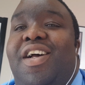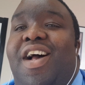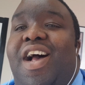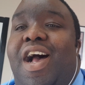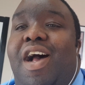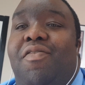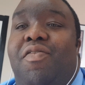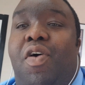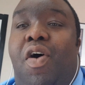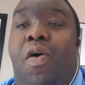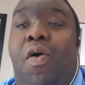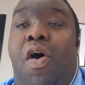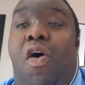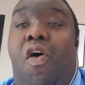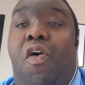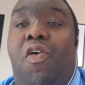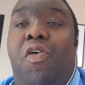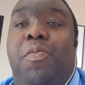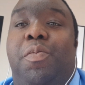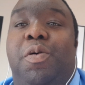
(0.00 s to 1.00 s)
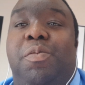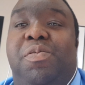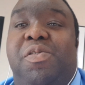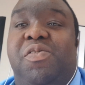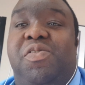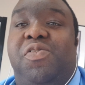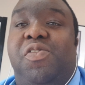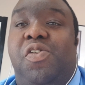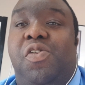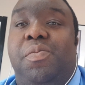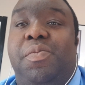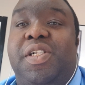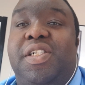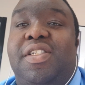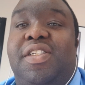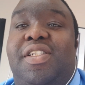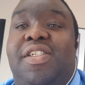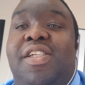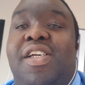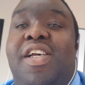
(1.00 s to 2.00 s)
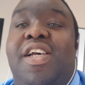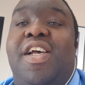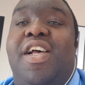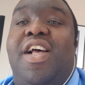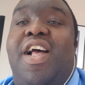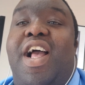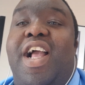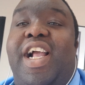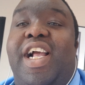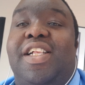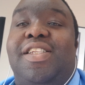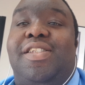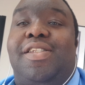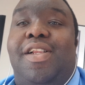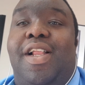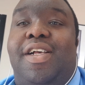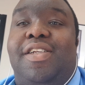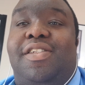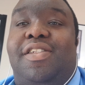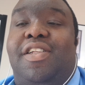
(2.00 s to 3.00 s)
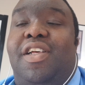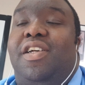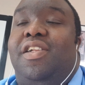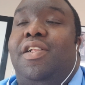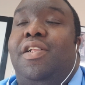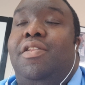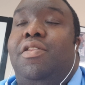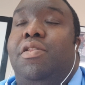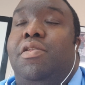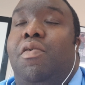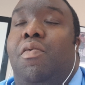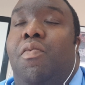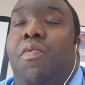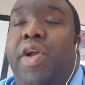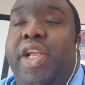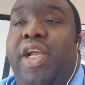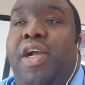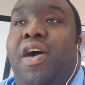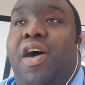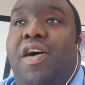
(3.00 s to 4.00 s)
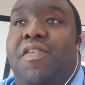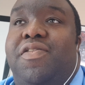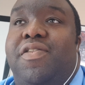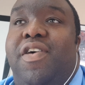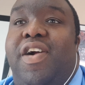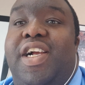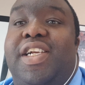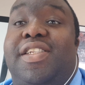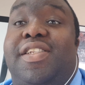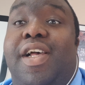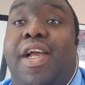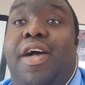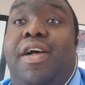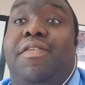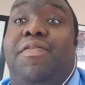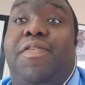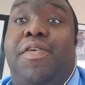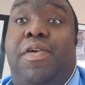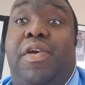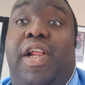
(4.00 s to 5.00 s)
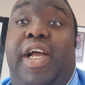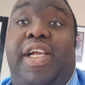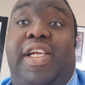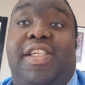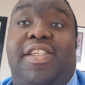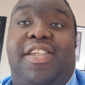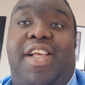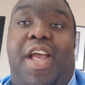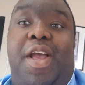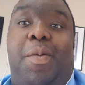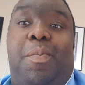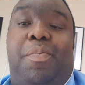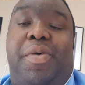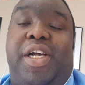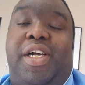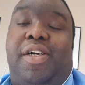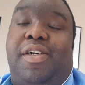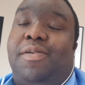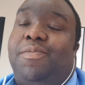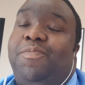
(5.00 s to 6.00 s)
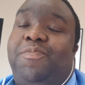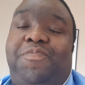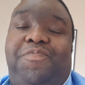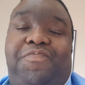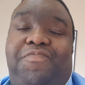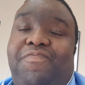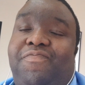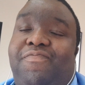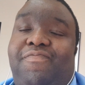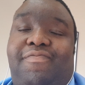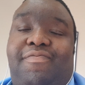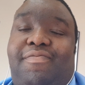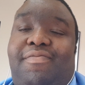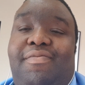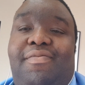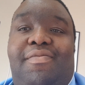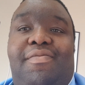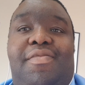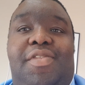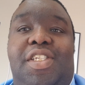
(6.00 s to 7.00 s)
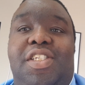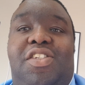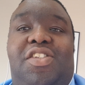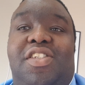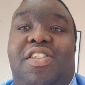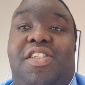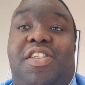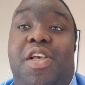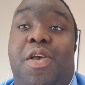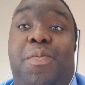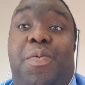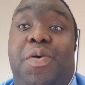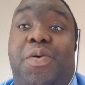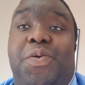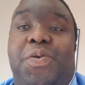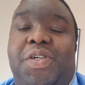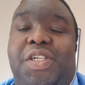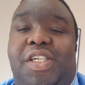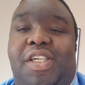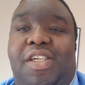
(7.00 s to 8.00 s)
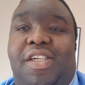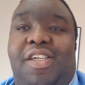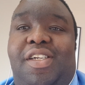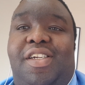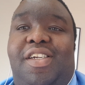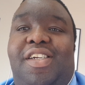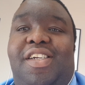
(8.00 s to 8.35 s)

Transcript: have a horrible performance against Leicester. The week after I say I feel like he's getting better. Just typical, isn't it?